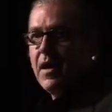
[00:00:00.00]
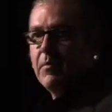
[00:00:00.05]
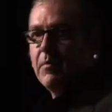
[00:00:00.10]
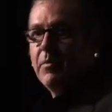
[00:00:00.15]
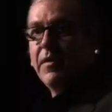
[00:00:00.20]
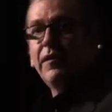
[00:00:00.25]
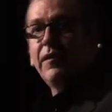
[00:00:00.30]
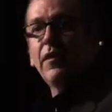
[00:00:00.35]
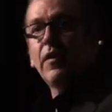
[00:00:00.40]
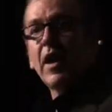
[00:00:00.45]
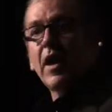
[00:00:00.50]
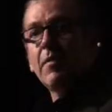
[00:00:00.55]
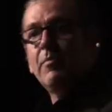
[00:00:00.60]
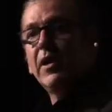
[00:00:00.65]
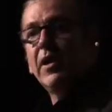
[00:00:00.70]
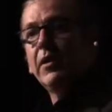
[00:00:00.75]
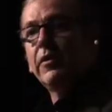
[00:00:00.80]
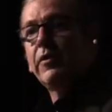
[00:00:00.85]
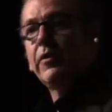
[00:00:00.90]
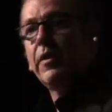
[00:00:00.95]
before
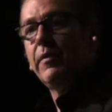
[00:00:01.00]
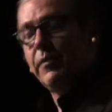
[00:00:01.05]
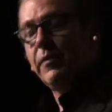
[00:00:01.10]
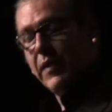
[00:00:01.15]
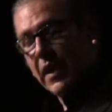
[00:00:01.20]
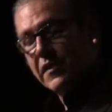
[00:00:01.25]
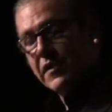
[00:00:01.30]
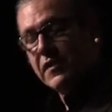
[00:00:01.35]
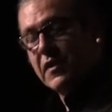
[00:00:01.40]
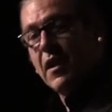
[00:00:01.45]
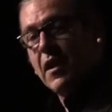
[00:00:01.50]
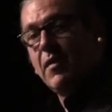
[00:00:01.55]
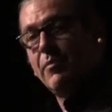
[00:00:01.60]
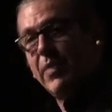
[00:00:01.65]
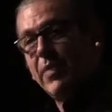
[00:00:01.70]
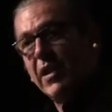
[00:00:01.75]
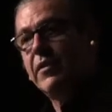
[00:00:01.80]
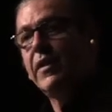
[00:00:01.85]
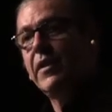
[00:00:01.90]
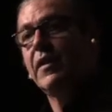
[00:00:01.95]
they start
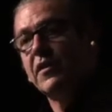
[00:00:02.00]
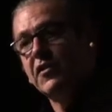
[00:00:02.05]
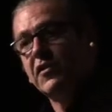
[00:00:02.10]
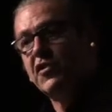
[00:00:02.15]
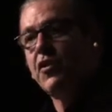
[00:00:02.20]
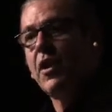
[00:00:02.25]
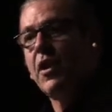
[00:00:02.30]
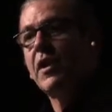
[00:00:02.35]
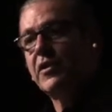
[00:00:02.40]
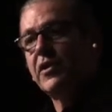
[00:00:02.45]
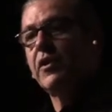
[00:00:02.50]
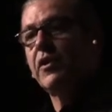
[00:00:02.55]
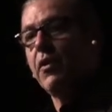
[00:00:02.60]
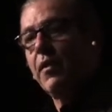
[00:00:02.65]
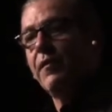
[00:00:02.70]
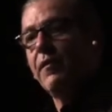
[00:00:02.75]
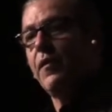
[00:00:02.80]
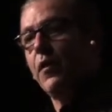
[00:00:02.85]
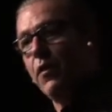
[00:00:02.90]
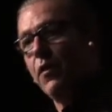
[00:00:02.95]
building the structure
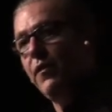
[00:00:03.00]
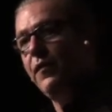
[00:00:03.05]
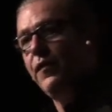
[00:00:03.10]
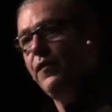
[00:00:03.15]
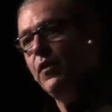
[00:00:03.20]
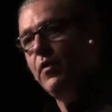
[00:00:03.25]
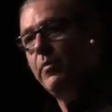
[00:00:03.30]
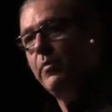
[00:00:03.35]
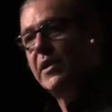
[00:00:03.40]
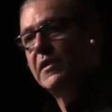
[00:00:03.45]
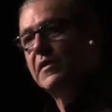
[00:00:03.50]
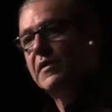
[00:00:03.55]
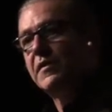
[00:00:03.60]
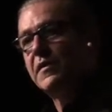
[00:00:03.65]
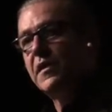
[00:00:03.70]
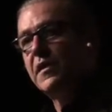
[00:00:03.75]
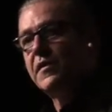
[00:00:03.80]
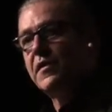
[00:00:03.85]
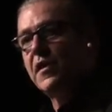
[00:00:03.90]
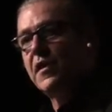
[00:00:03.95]
of all four
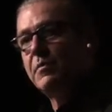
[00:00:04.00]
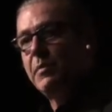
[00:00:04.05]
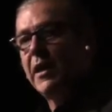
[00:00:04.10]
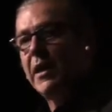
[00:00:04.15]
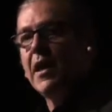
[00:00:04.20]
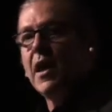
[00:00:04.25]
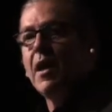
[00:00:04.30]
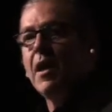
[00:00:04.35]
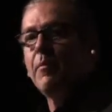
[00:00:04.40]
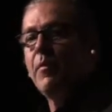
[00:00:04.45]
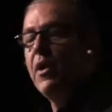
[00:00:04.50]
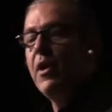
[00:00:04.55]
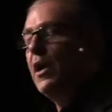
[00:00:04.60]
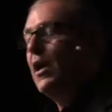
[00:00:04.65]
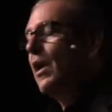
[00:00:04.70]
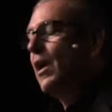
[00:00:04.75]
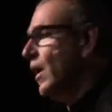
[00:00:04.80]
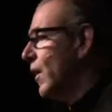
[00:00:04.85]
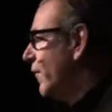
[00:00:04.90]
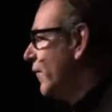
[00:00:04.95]
businesses. So it's become
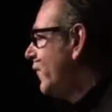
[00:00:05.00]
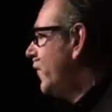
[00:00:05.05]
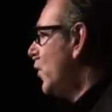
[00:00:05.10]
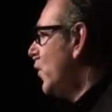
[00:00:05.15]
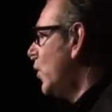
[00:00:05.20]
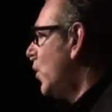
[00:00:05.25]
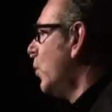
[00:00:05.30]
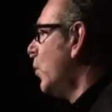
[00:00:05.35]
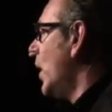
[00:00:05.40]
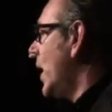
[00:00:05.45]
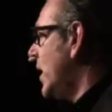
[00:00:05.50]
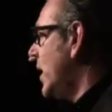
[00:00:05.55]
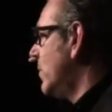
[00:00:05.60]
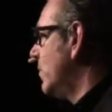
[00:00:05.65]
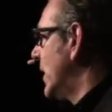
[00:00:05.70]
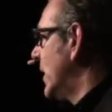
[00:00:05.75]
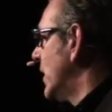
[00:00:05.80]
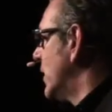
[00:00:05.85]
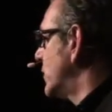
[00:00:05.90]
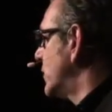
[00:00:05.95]
a four-way
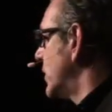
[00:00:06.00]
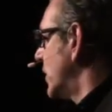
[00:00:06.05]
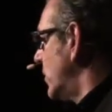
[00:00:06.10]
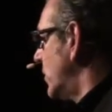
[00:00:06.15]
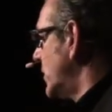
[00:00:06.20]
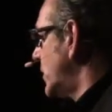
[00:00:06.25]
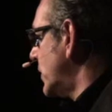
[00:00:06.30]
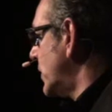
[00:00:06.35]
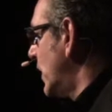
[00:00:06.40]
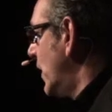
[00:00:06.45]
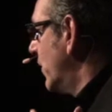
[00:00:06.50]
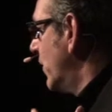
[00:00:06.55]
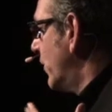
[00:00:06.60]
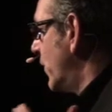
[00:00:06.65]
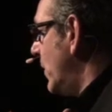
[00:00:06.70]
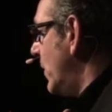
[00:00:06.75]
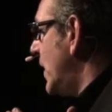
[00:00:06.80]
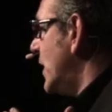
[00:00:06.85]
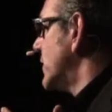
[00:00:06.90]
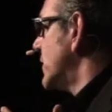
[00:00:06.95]
merger, which for
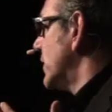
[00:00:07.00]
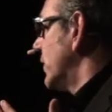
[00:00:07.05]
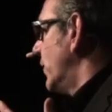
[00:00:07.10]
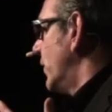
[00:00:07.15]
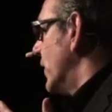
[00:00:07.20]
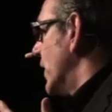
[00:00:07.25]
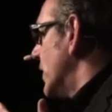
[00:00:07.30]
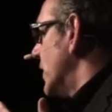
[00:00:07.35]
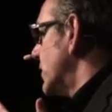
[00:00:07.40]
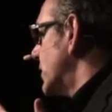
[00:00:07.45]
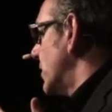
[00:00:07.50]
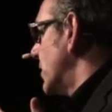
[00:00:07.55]
me is a first. I